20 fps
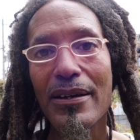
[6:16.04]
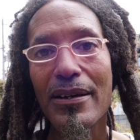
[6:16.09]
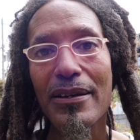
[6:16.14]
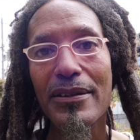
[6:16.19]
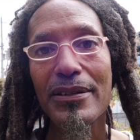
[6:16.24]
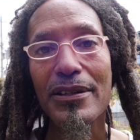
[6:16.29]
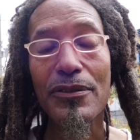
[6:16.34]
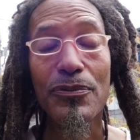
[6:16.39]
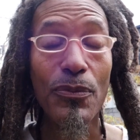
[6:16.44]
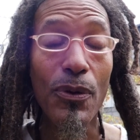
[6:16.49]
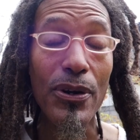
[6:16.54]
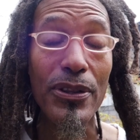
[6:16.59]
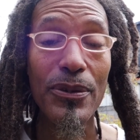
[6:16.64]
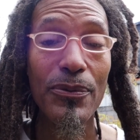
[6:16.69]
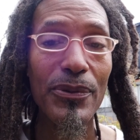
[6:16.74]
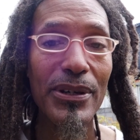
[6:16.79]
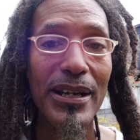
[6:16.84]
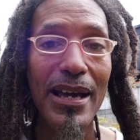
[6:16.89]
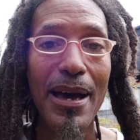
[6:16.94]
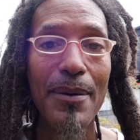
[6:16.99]
There's more than
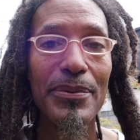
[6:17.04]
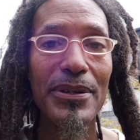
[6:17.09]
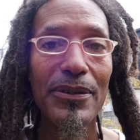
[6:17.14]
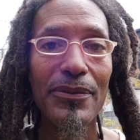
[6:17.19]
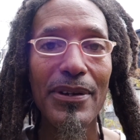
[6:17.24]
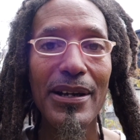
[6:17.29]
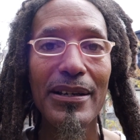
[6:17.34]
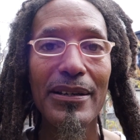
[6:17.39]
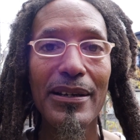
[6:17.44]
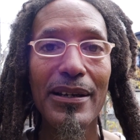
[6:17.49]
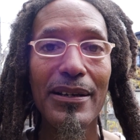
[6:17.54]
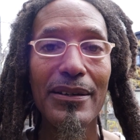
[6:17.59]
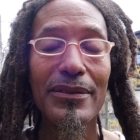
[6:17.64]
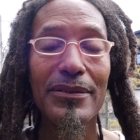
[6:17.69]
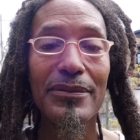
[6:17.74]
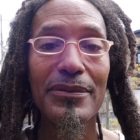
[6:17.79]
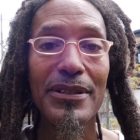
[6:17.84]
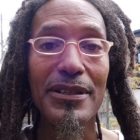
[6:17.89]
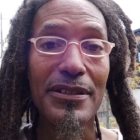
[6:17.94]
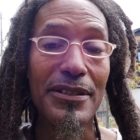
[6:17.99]
one happening right now.
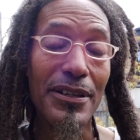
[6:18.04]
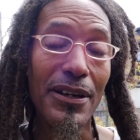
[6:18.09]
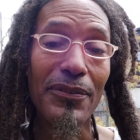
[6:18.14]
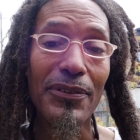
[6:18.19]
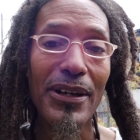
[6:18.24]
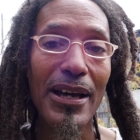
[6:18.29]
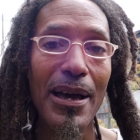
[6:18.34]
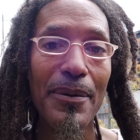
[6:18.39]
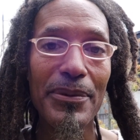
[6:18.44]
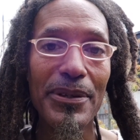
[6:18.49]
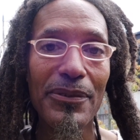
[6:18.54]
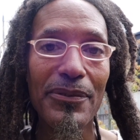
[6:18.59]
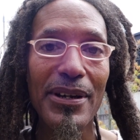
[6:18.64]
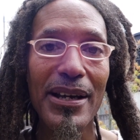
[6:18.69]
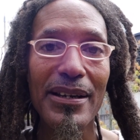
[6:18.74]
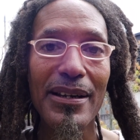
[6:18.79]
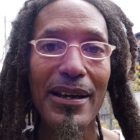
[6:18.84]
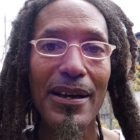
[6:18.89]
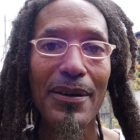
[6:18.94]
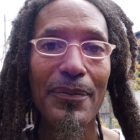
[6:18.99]
There's several happening
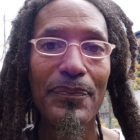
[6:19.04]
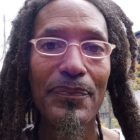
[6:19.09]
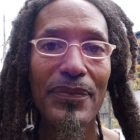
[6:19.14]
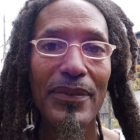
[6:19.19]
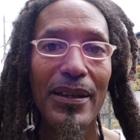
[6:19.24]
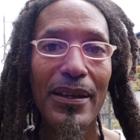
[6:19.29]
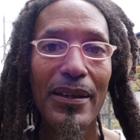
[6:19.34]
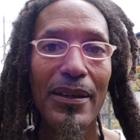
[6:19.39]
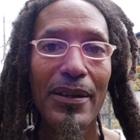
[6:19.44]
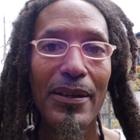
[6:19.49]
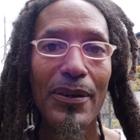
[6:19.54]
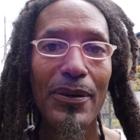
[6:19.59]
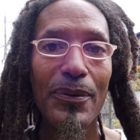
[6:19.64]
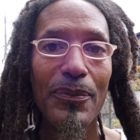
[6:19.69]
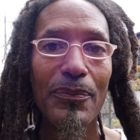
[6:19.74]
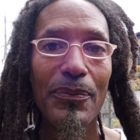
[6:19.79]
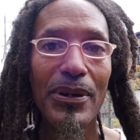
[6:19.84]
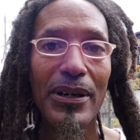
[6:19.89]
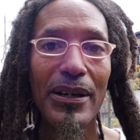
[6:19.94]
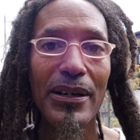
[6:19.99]
right now.
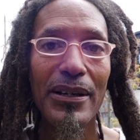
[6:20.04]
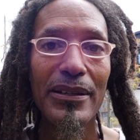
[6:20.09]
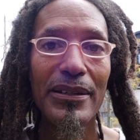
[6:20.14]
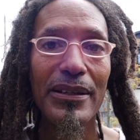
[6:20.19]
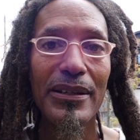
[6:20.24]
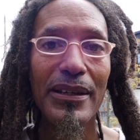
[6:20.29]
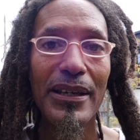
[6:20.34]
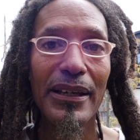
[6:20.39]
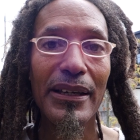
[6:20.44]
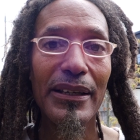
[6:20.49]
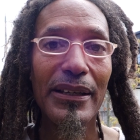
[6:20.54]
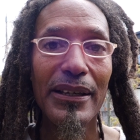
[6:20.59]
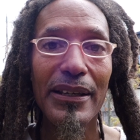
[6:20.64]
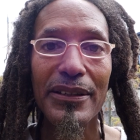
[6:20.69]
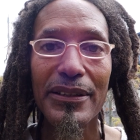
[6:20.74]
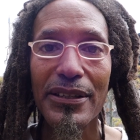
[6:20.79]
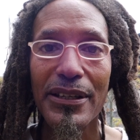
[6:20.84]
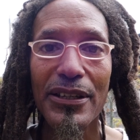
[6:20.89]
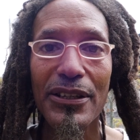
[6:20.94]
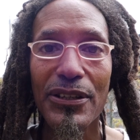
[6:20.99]
But it can
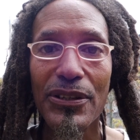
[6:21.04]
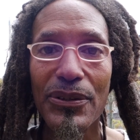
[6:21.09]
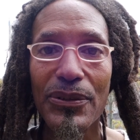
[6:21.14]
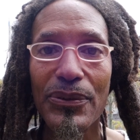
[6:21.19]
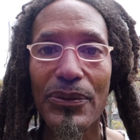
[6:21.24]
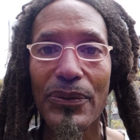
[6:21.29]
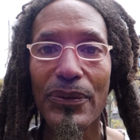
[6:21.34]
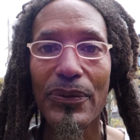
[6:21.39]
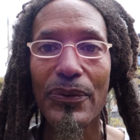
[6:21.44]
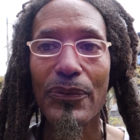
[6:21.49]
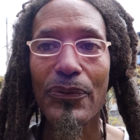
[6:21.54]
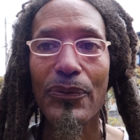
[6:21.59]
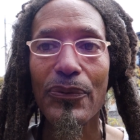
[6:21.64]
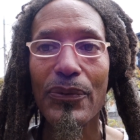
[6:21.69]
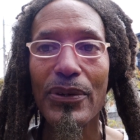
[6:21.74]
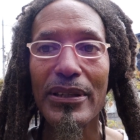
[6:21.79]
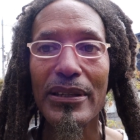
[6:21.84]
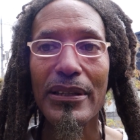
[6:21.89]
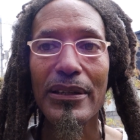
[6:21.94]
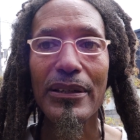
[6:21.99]
continue
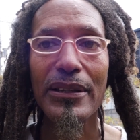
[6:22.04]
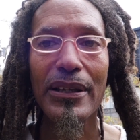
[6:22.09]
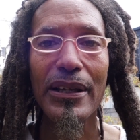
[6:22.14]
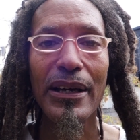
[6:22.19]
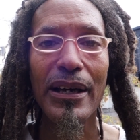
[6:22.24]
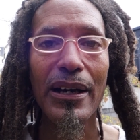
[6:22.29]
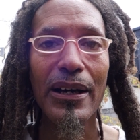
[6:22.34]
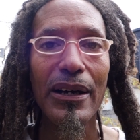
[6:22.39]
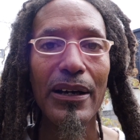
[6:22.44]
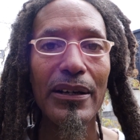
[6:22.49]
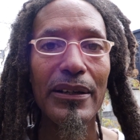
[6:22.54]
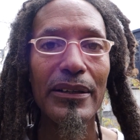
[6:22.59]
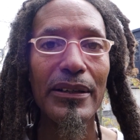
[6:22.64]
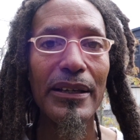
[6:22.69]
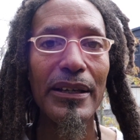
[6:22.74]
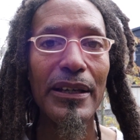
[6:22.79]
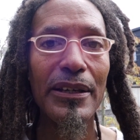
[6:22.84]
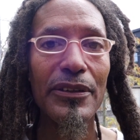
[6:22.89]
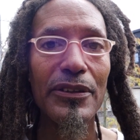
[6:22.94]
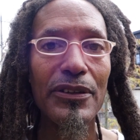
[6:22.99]
with,
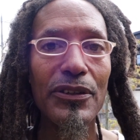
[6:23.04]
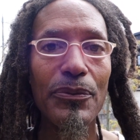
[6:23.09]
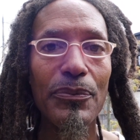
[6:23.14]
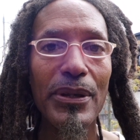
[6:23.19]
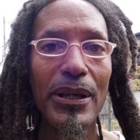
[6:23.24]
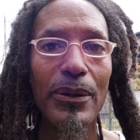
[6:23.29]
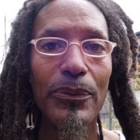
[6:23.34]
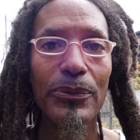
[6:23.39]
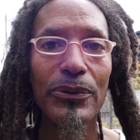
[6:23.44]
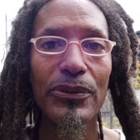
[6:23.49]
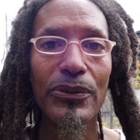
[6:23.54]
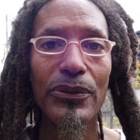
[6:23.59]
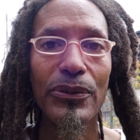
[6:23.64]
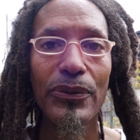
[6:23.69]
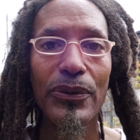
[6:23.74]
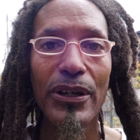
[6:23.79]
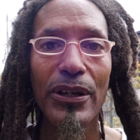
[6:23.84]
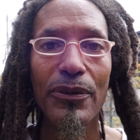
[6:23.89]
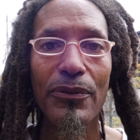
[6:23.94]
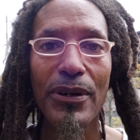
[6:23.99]
and to be able to
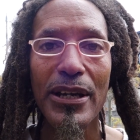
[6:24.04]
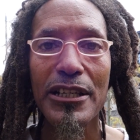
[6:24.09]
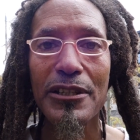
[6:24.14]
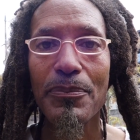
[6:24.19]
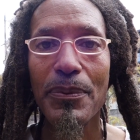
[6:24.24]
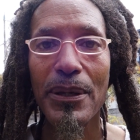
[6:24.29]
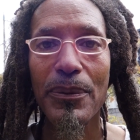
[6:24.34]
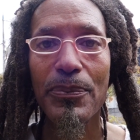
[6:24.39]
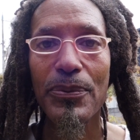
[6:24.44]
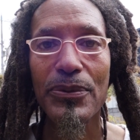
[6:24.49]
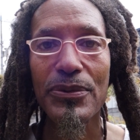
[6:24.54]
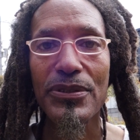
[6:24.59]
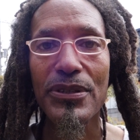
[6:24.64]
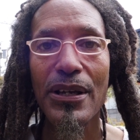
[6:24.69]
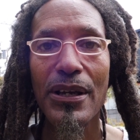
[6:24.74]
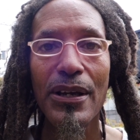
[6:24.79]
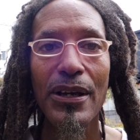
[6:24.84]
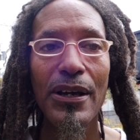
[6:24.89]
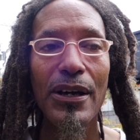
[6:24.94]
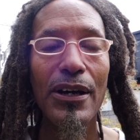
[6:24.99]
erase
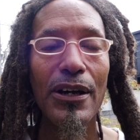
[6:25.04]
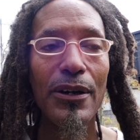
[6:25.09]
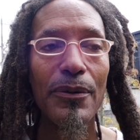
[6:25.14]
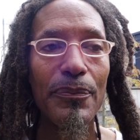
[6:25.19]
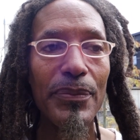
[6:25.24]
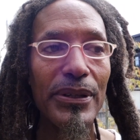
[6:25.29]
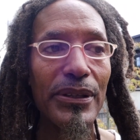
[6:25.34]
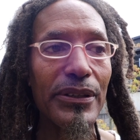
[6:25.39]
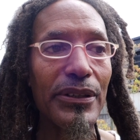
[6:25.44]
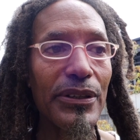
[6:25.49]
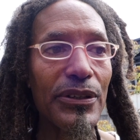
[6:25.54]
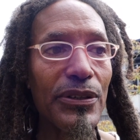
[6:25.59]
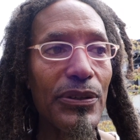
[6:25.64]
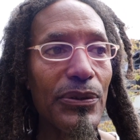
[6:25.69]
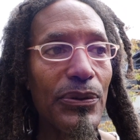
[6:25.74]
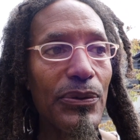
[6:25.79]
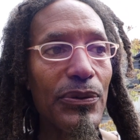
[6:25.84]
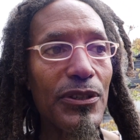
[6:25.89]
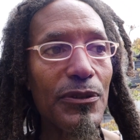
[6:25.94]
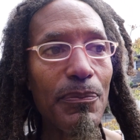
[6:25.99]
people's ability
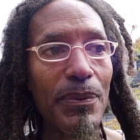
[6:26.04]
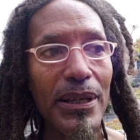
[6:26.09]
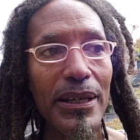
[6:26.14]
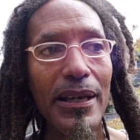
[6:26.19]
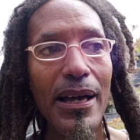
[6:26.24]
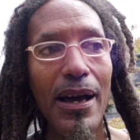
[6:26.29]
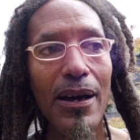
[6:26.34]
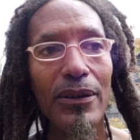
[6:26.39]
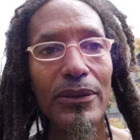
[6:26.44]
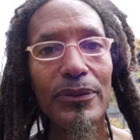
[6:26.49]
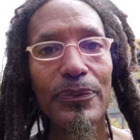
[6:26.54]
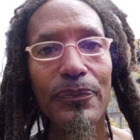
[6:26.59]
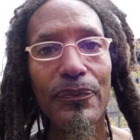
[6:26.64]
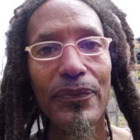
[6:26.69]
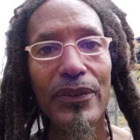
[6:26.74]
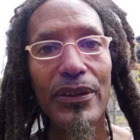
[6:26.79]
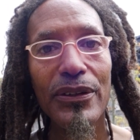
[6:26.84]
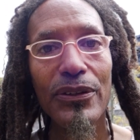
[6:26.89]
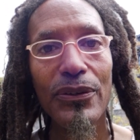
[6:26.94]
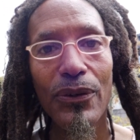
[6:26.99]
to speak out,
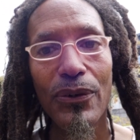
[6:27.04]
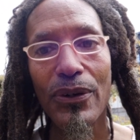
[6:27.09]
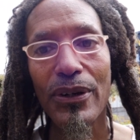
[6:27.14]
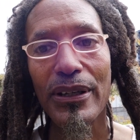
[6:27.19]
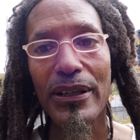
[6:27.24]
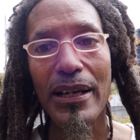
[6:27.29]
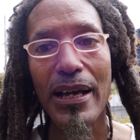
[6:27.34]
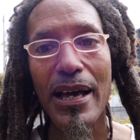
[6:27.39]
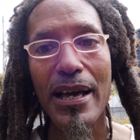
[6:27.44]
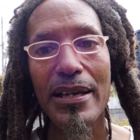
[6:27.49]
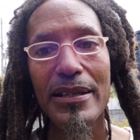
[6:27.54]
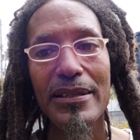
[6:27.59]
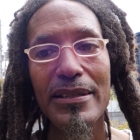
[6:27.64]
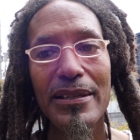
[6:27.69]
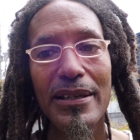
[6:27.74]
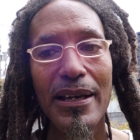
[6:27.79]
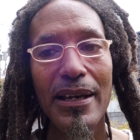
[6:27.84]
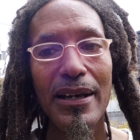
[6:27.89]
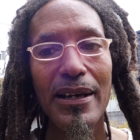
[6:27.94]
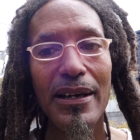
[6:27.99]
to organize.
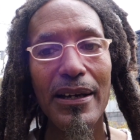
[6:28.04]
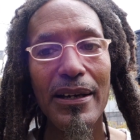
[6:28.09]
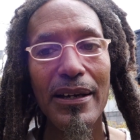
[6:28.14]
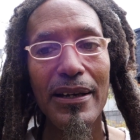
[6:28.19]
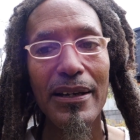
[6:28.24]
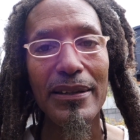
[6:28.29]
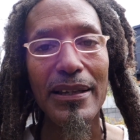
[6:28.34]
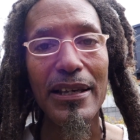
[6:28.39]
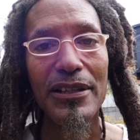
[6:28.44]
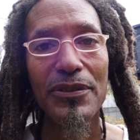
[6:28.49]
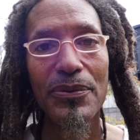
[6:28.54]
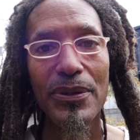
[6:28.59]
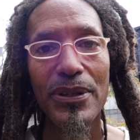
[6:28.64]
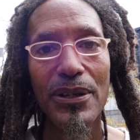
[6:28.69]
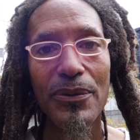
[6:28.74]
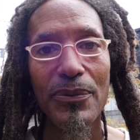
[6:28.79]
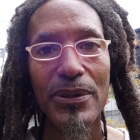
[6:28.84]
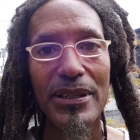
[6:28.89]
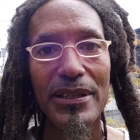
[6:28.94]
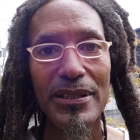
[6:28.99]
That's really
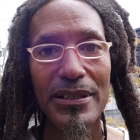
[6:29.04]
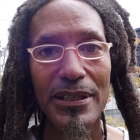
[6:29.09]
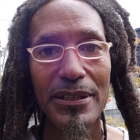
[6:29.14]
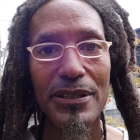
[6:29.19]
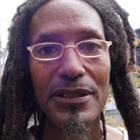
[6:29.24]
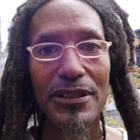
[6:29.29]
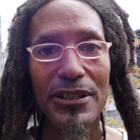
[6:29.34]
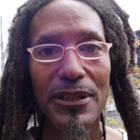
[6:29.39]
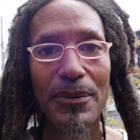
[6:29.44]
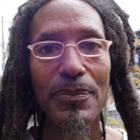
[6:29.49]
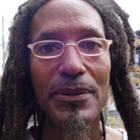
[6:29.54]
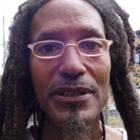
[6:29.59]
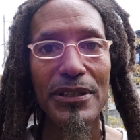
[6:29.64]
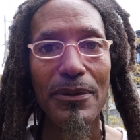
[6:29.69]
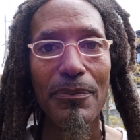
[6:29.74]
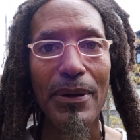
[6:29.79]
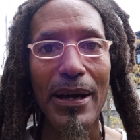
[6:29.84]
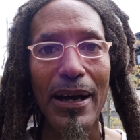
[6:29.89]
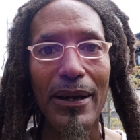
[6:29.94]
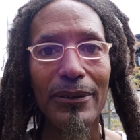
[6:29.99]
what the censorship is
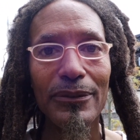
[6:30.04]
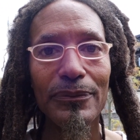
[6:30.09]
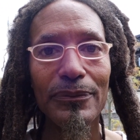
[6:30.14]
about.